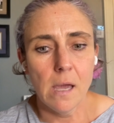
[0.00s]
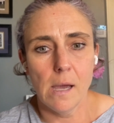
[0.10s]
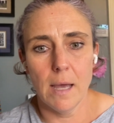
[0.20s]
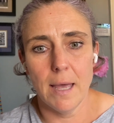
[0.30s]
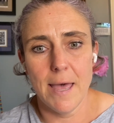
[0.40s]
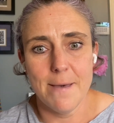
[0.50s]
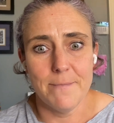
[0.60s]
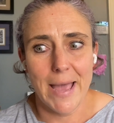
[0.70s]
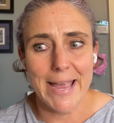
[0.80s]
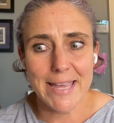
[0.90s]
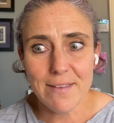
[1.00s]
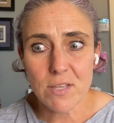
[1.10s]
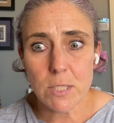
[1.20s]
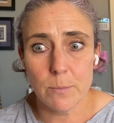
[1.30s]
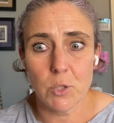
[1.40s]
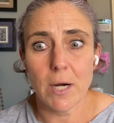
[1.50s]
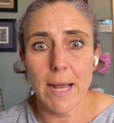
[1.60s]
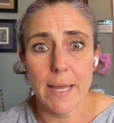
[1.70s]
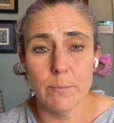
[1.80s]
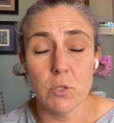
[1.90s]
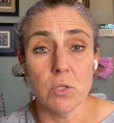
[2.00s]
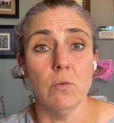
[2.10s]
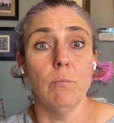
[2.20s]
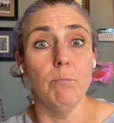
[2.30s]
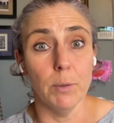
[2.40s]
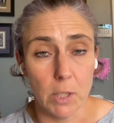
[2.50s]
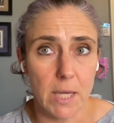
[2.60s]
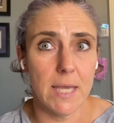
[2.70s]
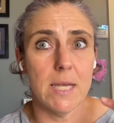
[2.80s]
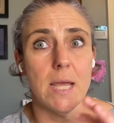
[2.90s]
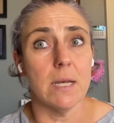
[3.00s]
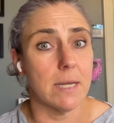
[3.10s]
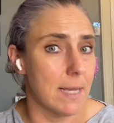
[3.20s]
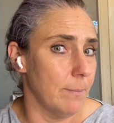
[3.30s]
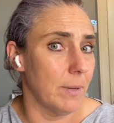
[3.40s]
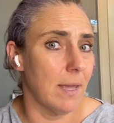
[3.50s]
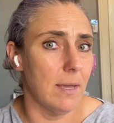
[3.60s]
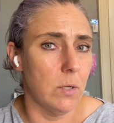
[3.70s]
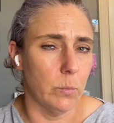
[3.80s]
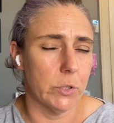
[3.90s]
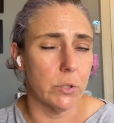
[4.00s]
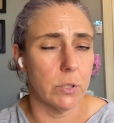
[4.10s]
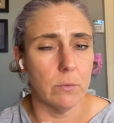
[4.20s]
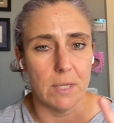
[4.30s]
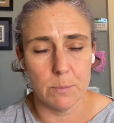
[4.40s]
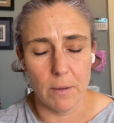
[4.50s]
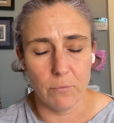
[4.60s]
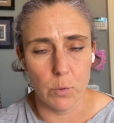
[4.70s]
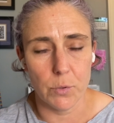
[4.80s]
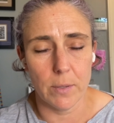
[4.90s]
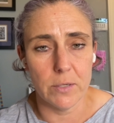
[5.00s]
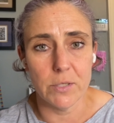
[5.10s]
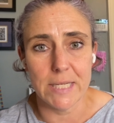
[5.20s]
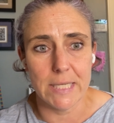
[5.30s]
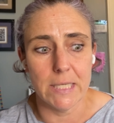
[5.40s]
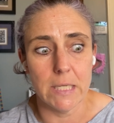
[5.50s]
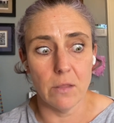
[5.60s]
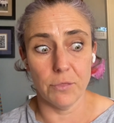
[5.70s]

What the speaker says: I even subscribe to Bookit and Gimkit, which are two things my fourth grader did